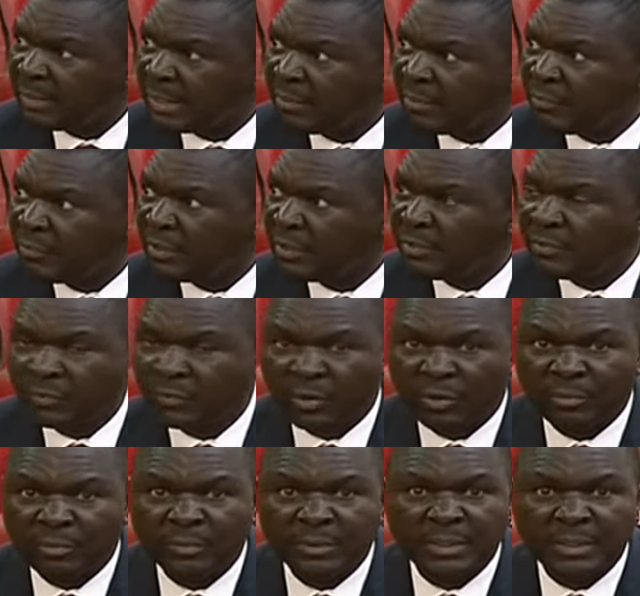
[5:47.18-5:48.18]
benefit
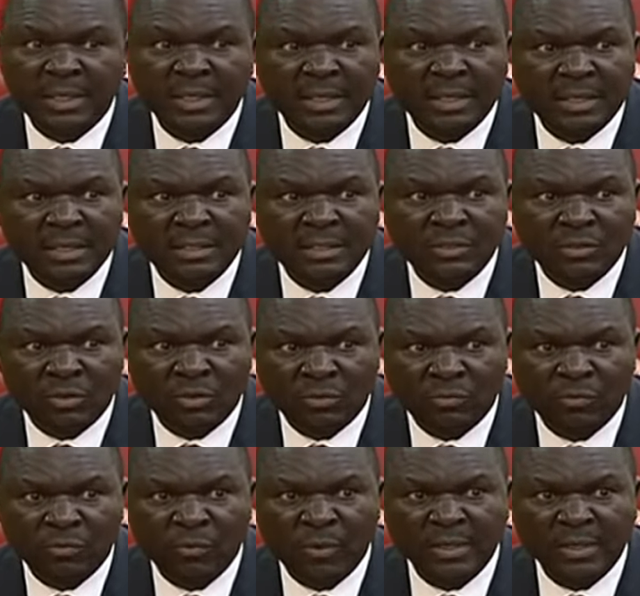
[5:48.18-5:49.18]
from the ills
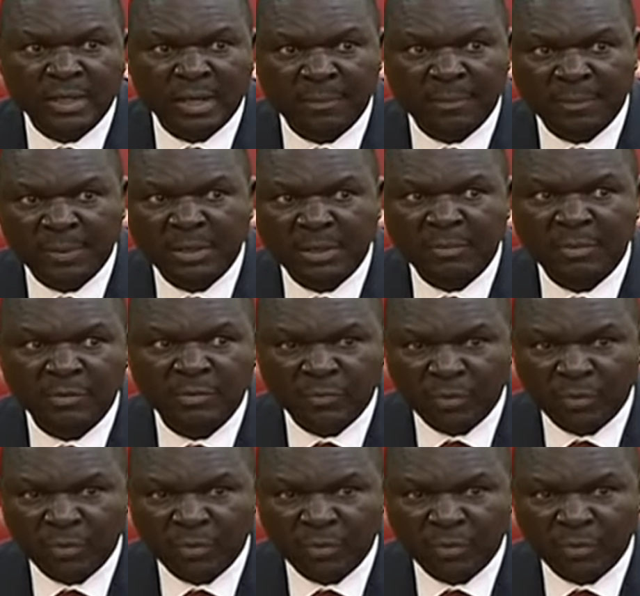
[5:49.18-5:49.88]
of what happened